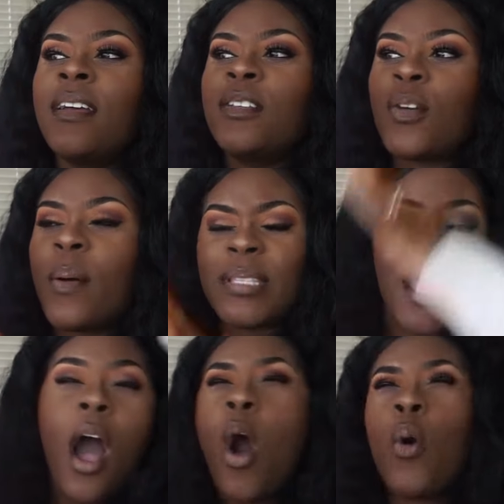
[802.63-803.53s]
So I was
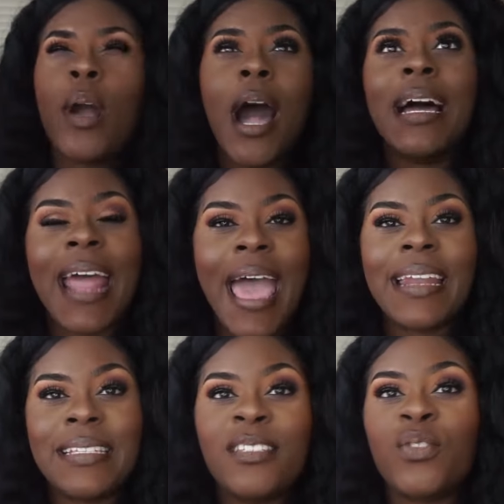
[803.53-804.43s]
like, oh God,
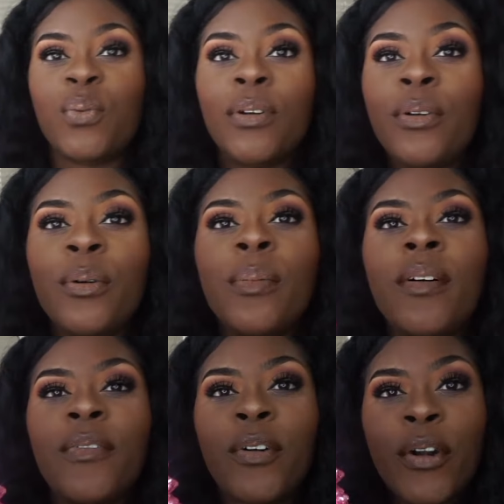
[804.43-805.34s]
Addison's room
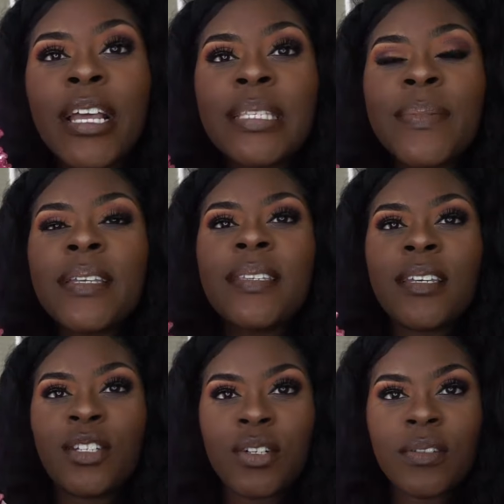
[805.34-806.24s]
for Christmas
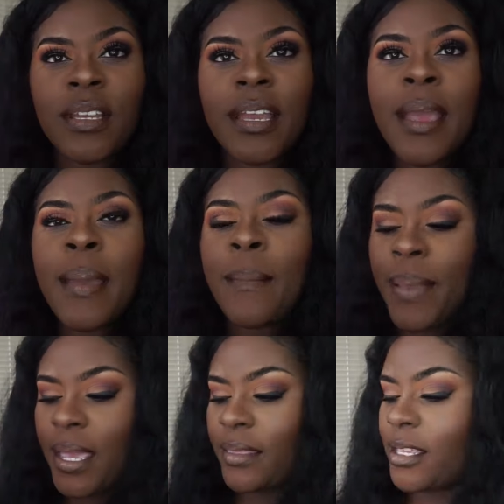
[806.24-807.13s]
is usually
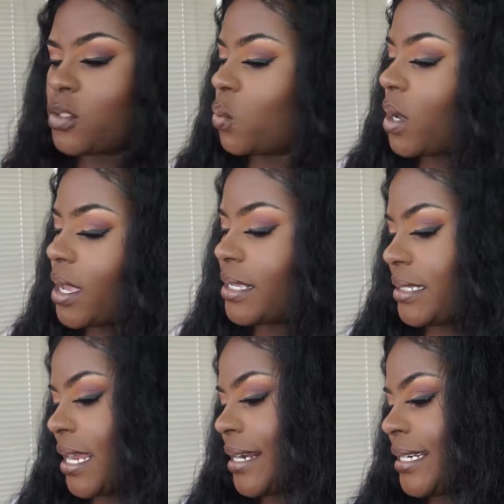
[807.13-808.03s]
pink. This was
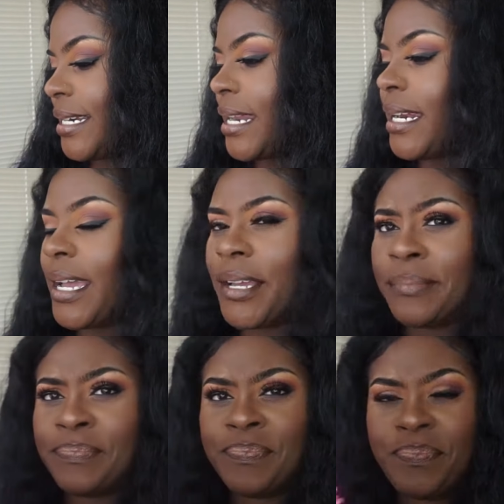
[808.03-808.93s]

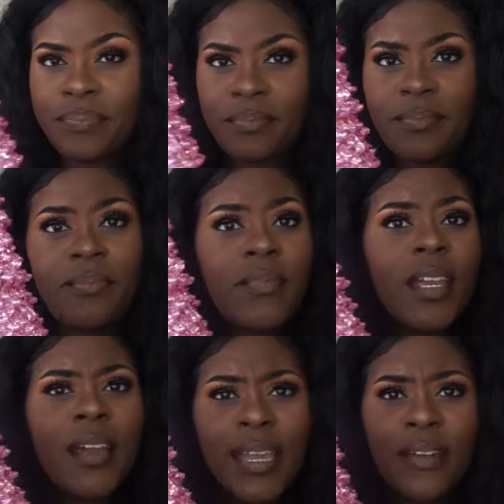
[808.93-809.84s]
$19.99,
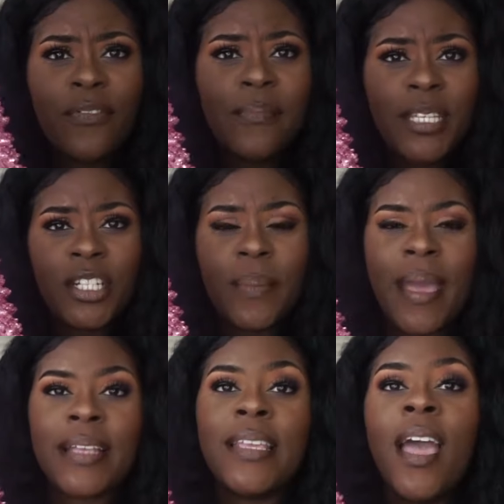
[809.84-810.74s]
again from TJ
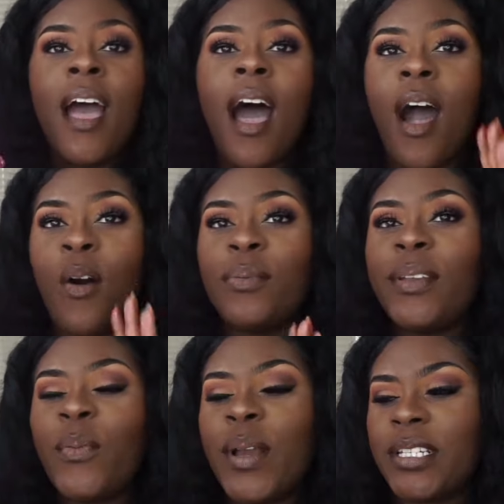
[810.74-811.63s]
Maxx. I
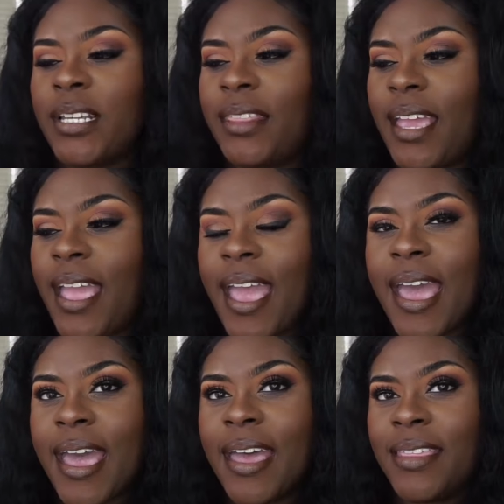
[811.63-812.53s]
only wish that they
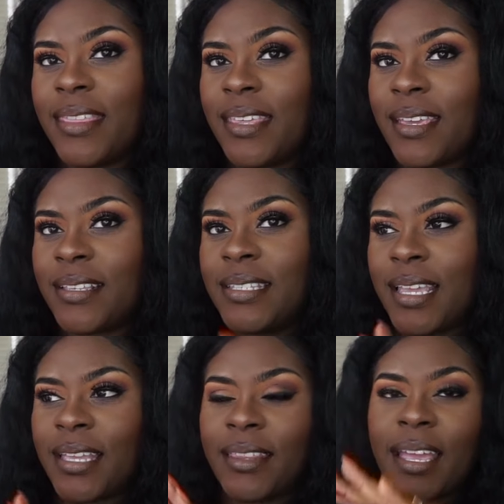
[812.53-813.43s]
had this
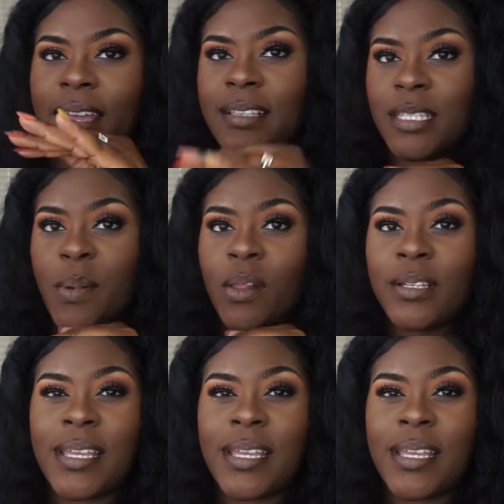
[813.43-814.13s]
in like a smaller